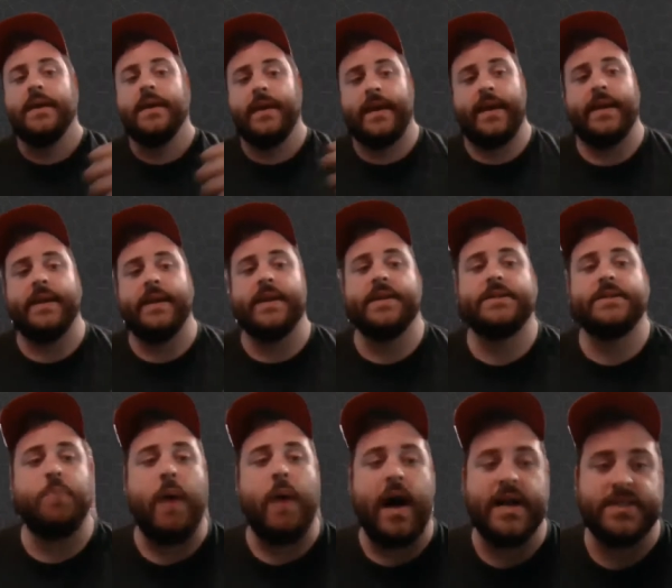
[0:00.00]
It is
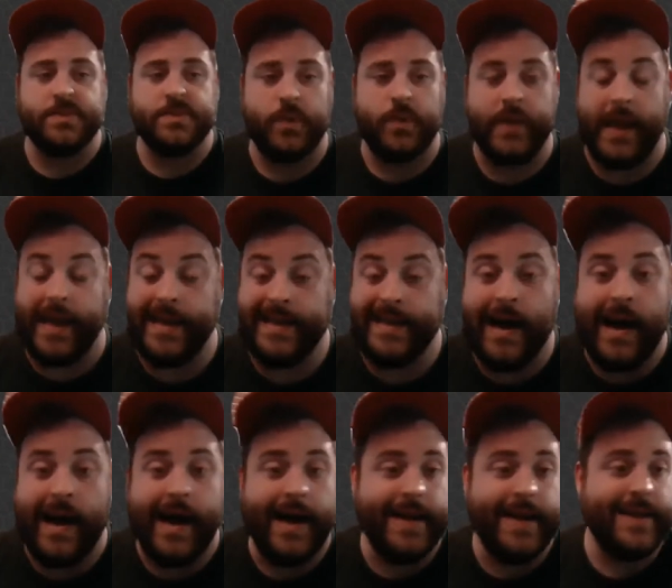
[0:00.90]
possible that
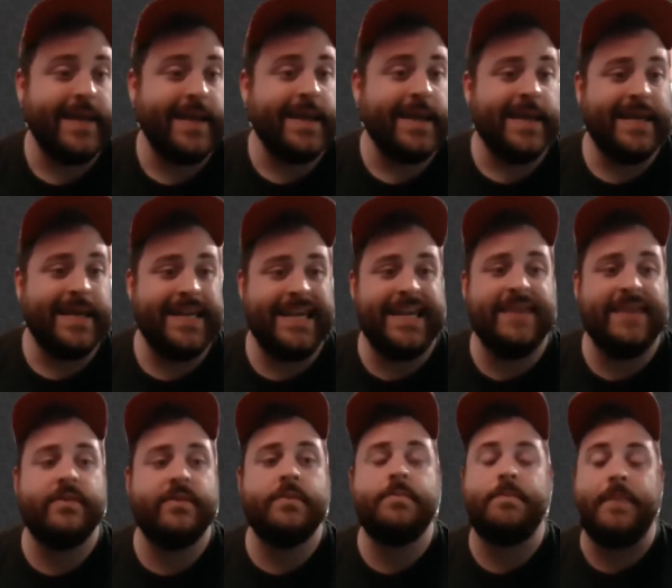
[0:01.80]
God,
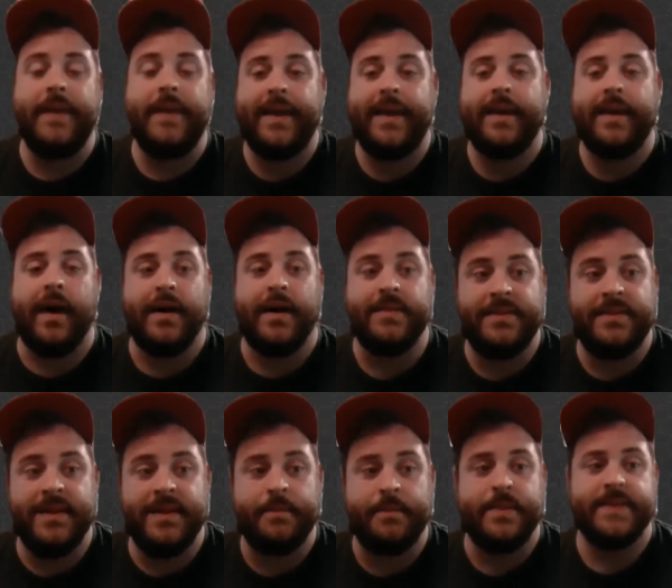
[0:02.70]
even being
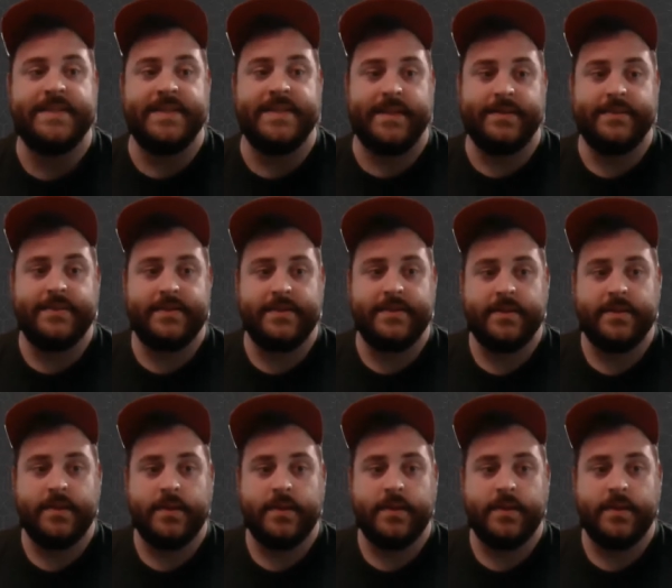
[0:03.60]
omnipotent,